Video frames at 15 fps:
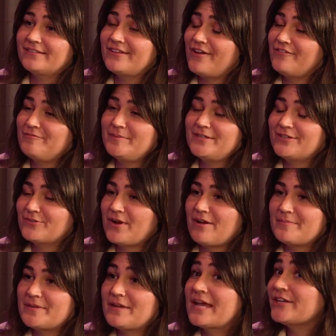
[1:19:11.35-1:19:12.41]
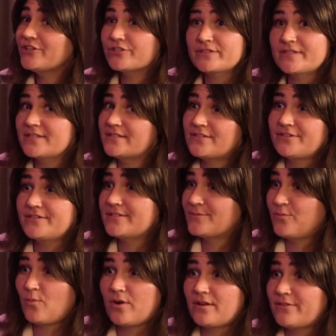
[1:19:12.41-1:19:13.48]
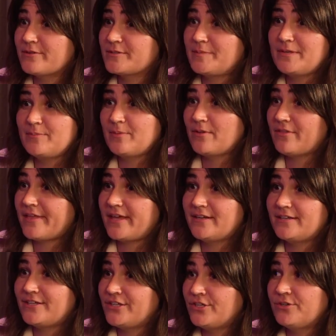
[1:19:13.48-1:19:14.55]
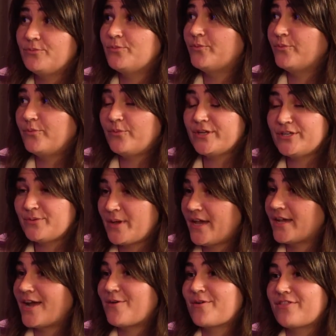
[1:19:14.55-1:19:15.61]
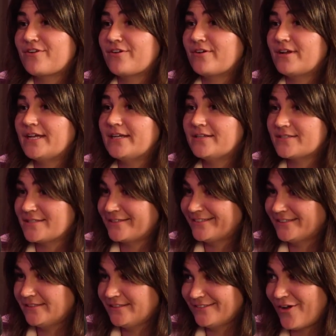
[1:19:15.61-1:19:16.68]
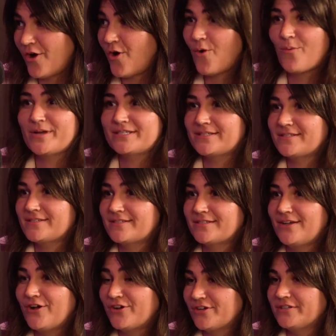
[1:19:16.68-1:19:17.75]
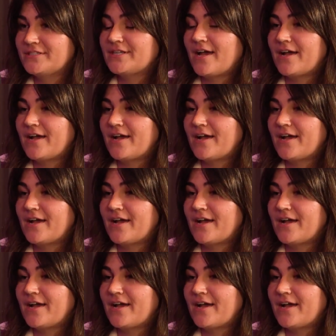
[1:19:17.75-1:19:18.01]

I love being around people. And your sister is one of those people that when you hang out with her, it is always a good